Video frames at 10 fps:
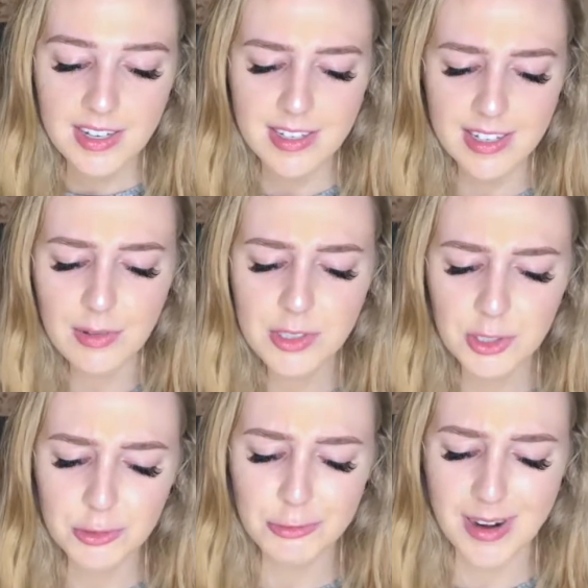Yeah, that was a
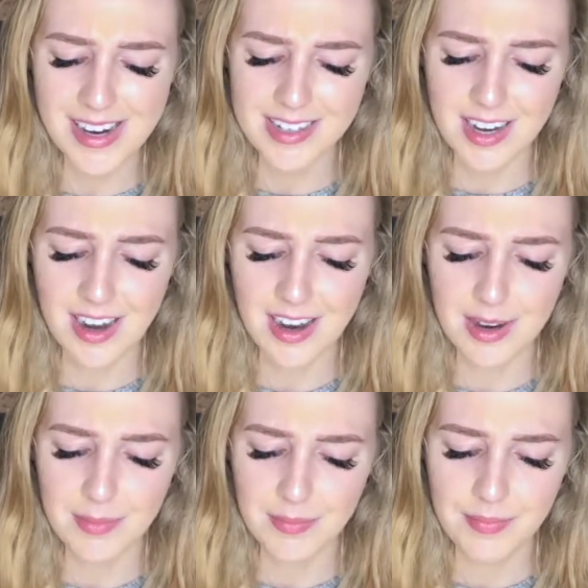great
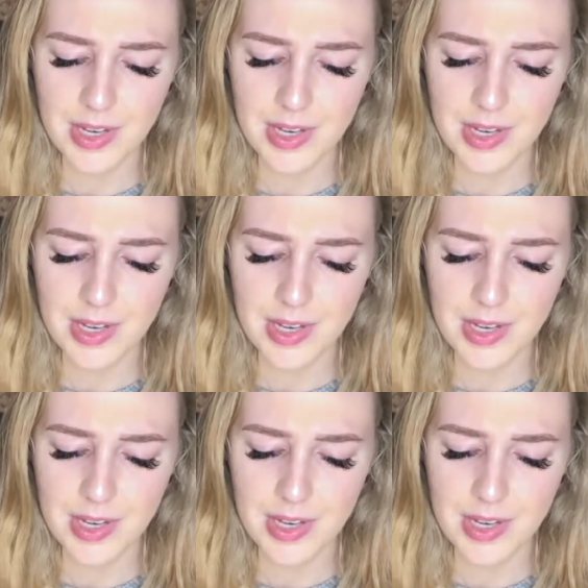time.